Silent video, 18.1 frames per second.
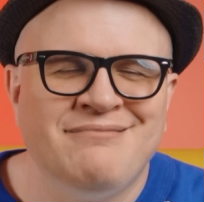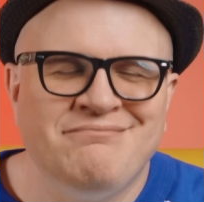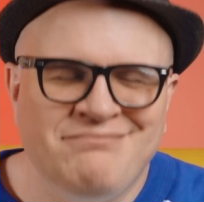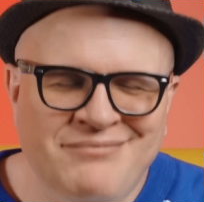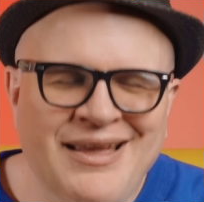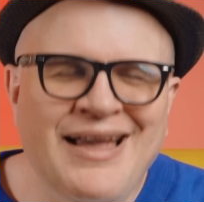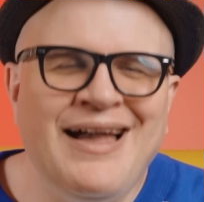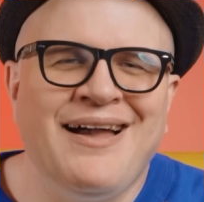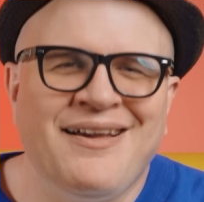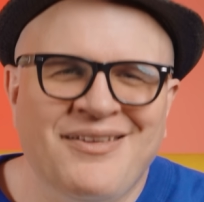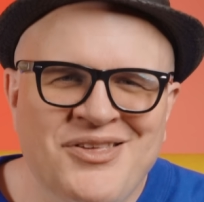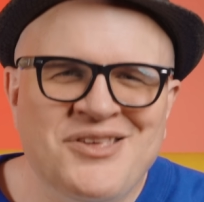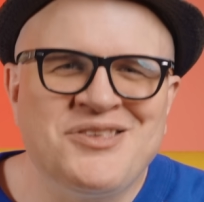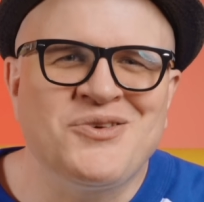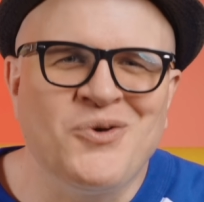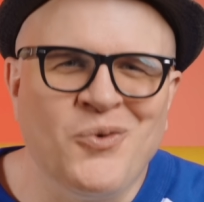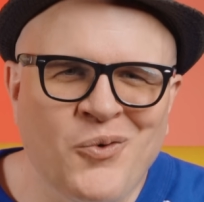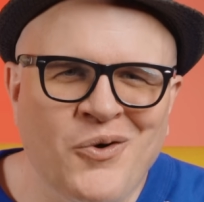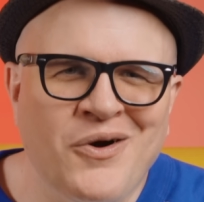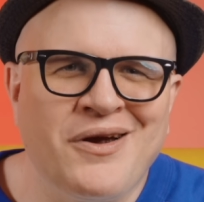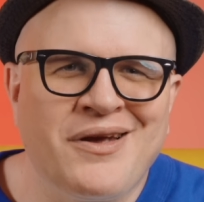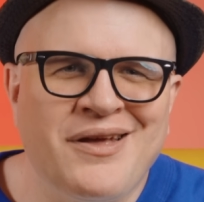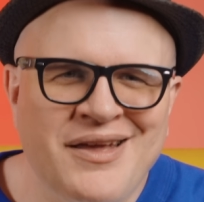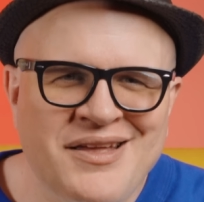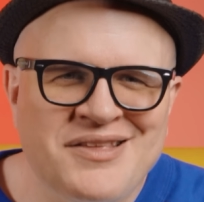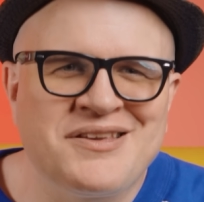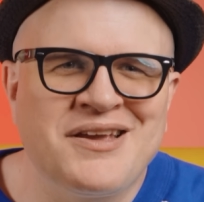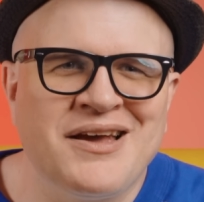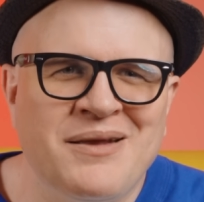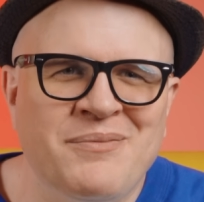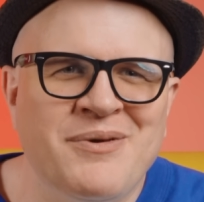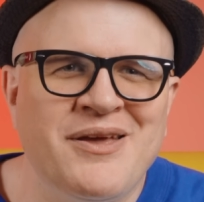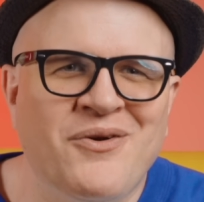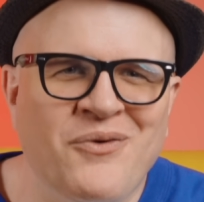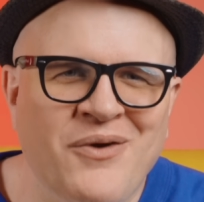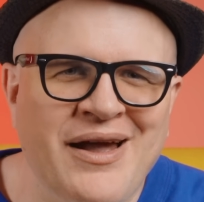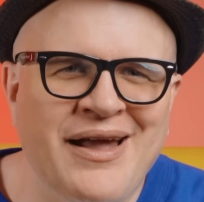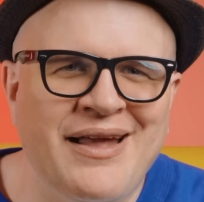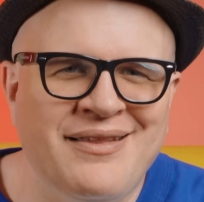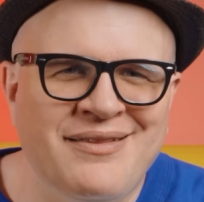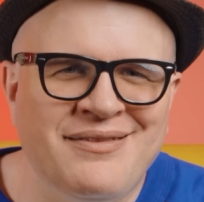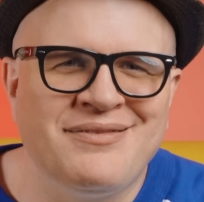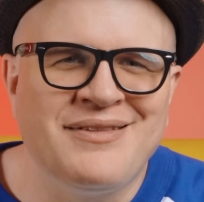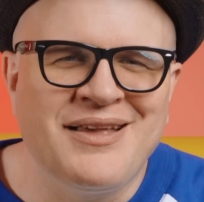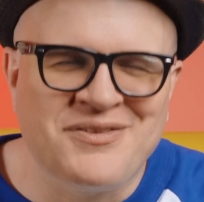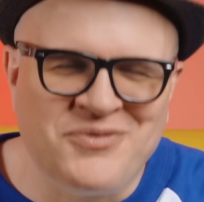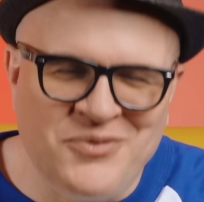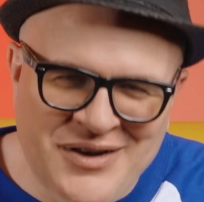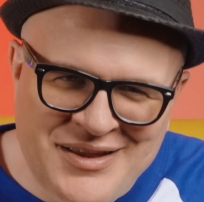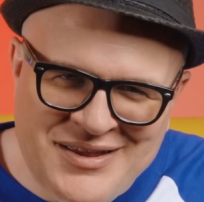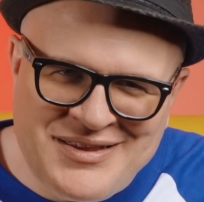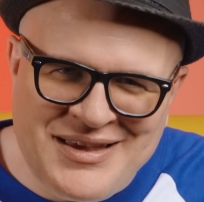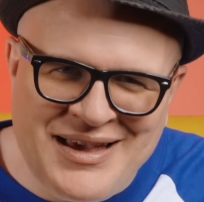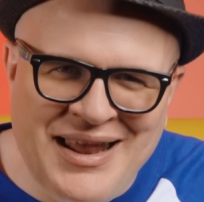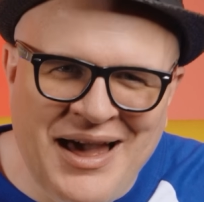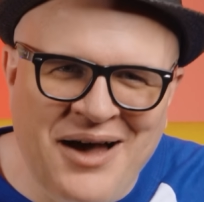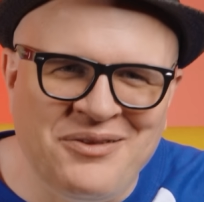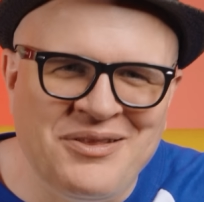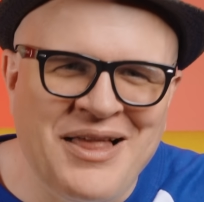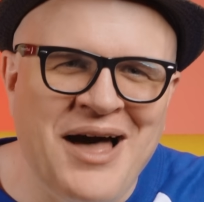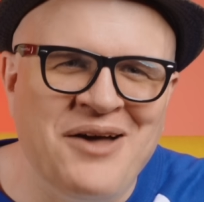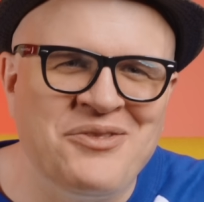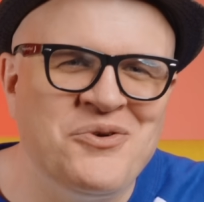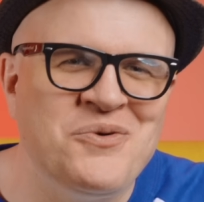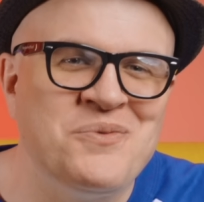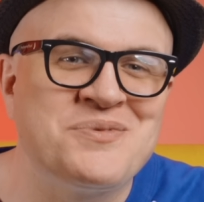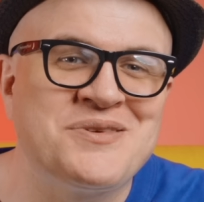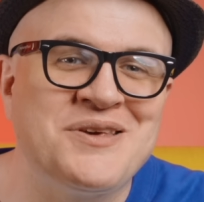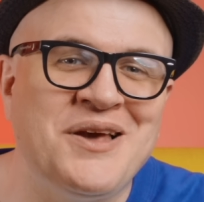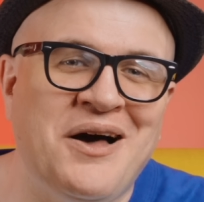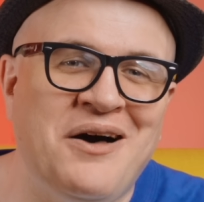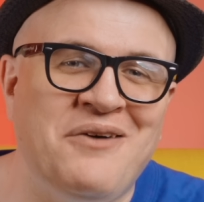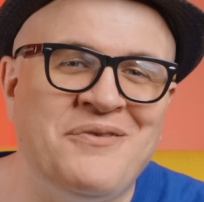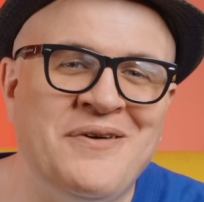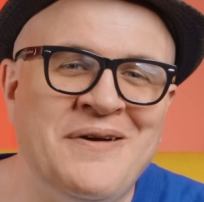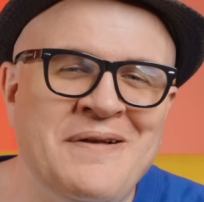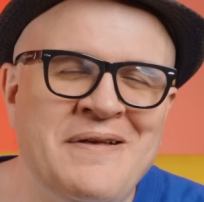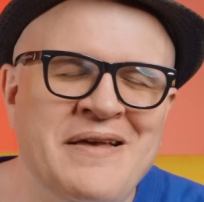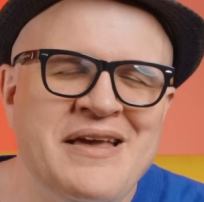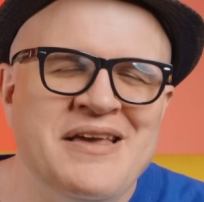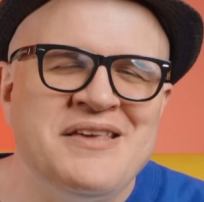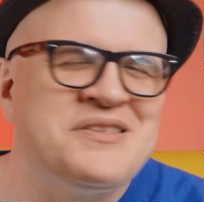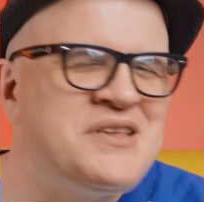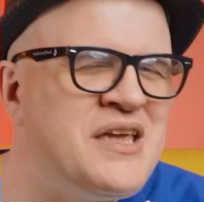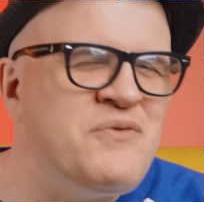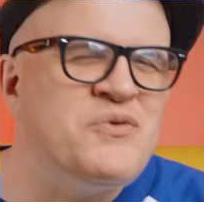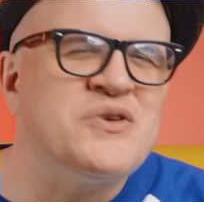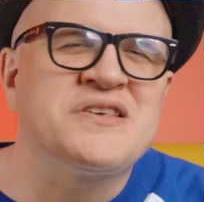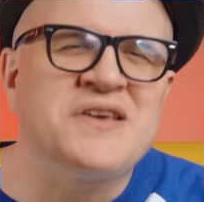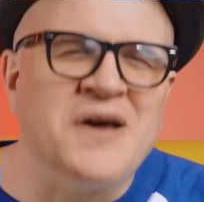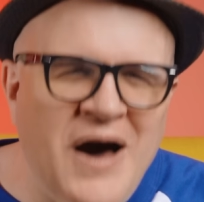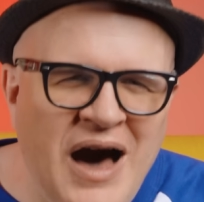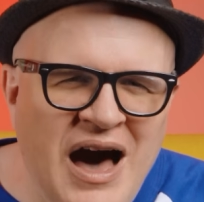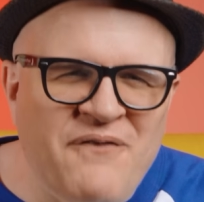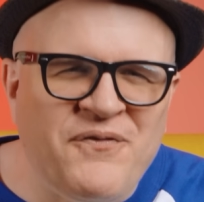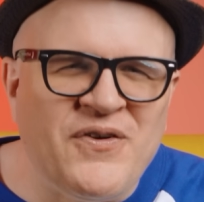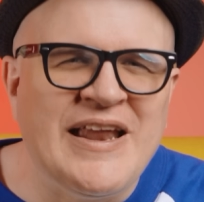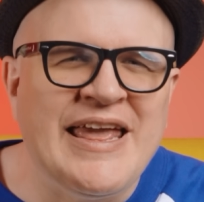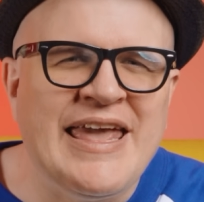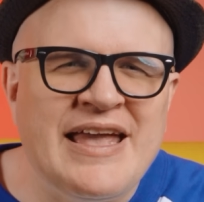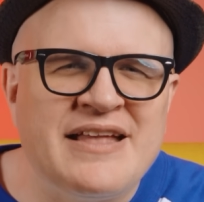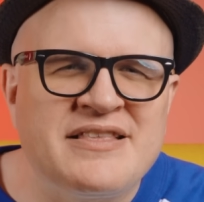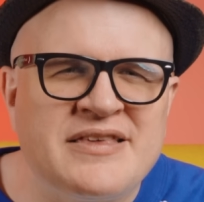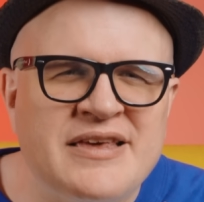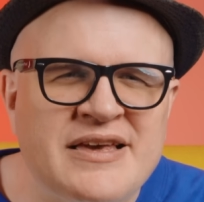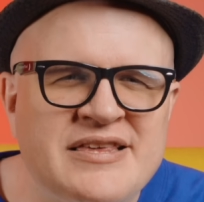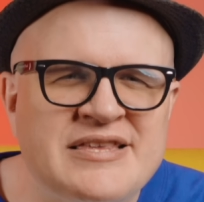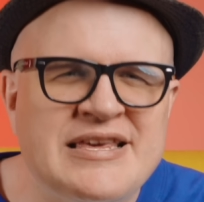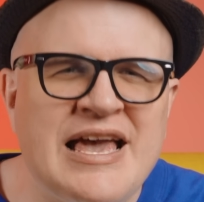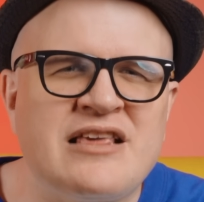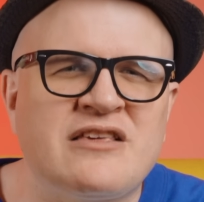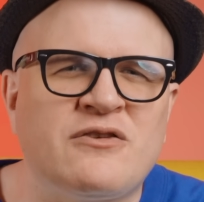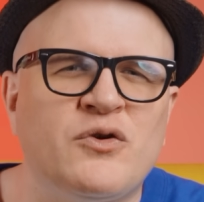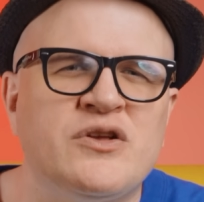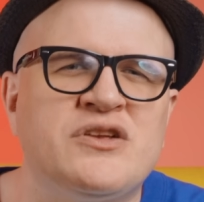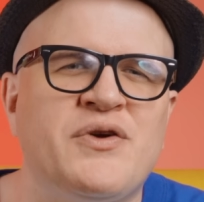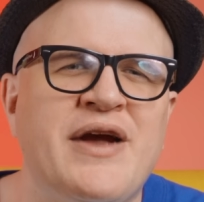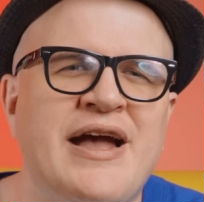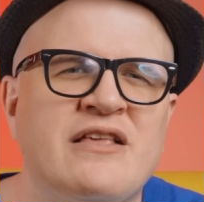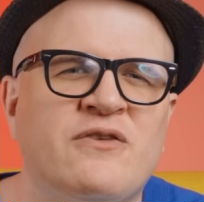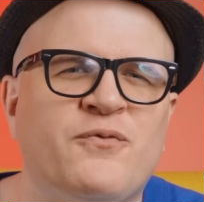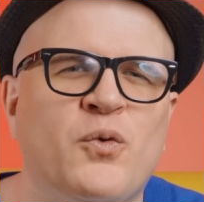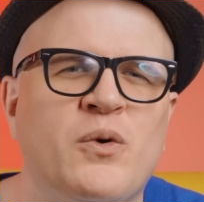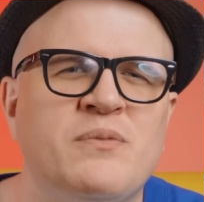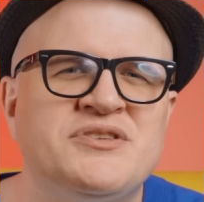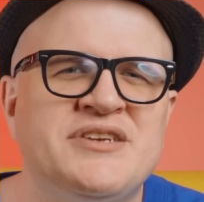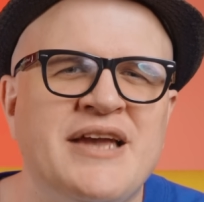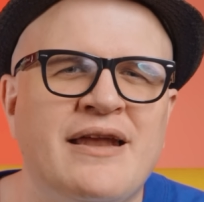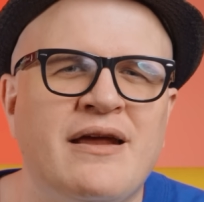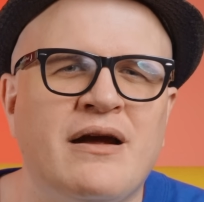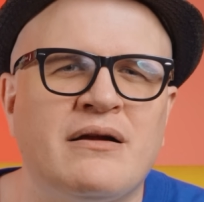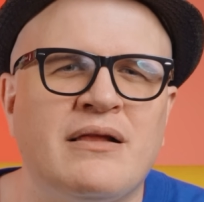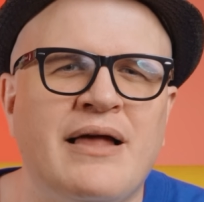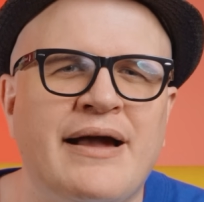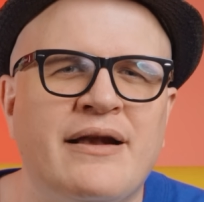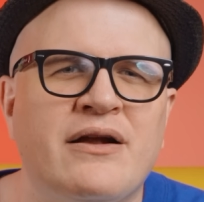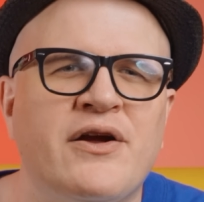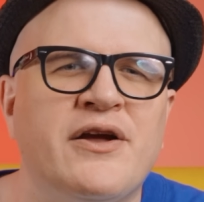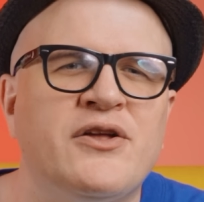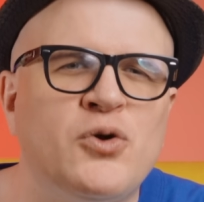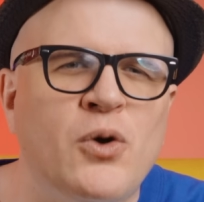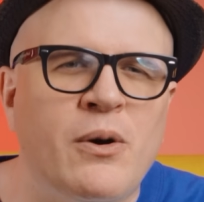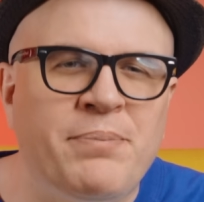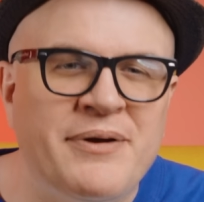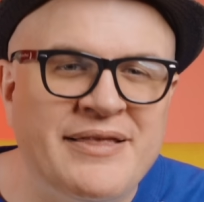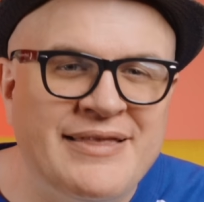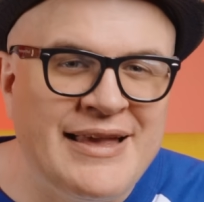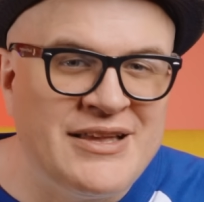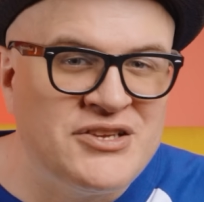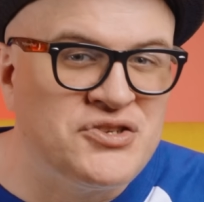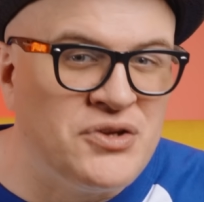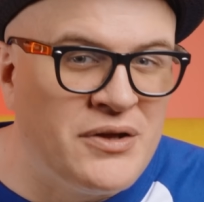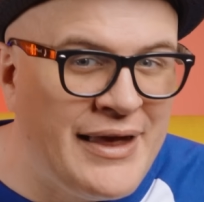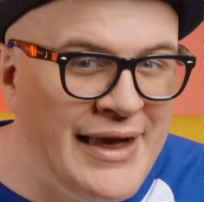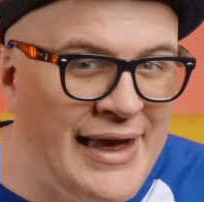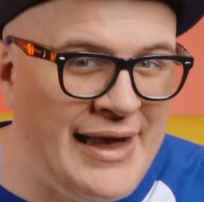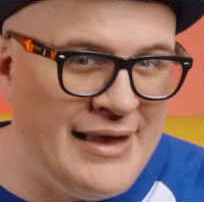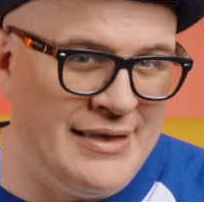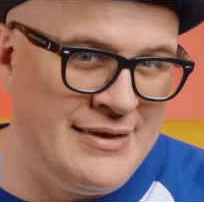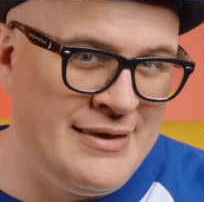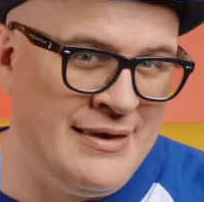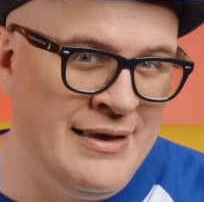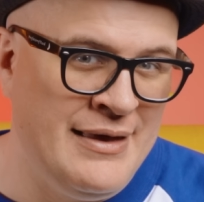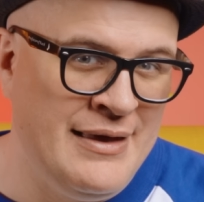Yeah, this'll work, it's gonna be great. That's what he said out loud to himself. Steve was confident he had successfully transformed Jet Airliner into a potential hit.